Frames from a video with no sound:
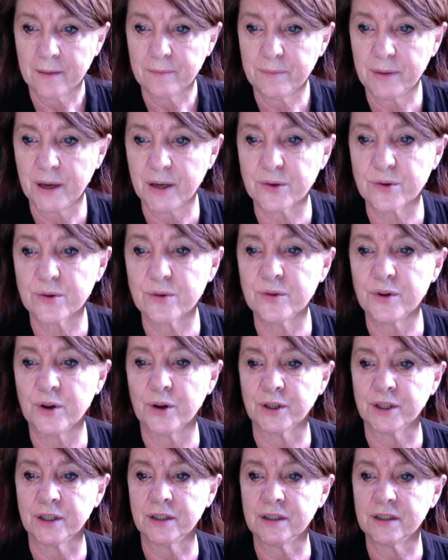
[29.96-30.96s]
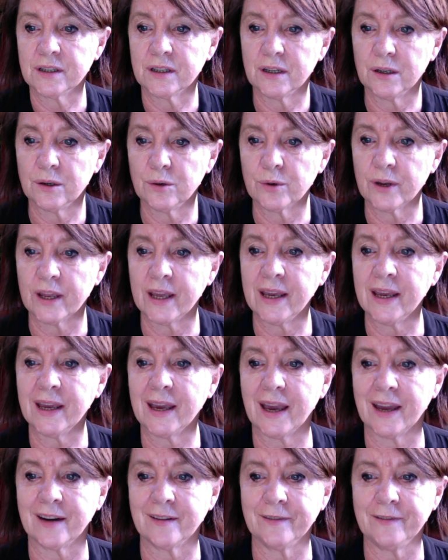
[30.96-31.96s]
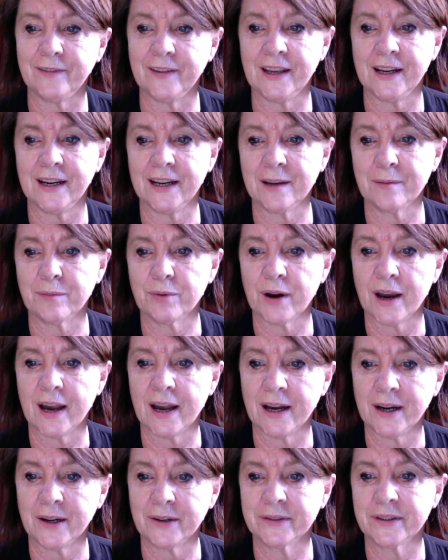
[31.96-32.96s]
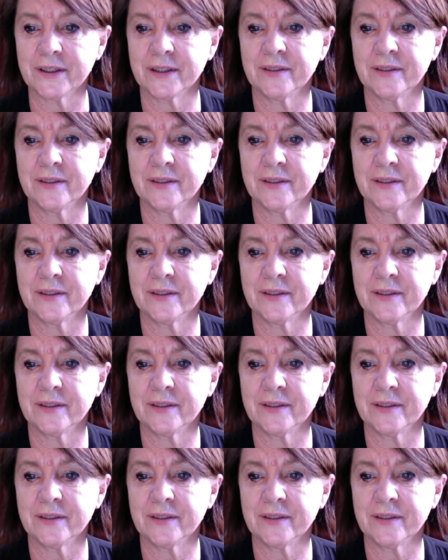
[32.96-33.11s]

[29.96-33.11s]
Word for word: Petrel nodded, looking and feeling proud.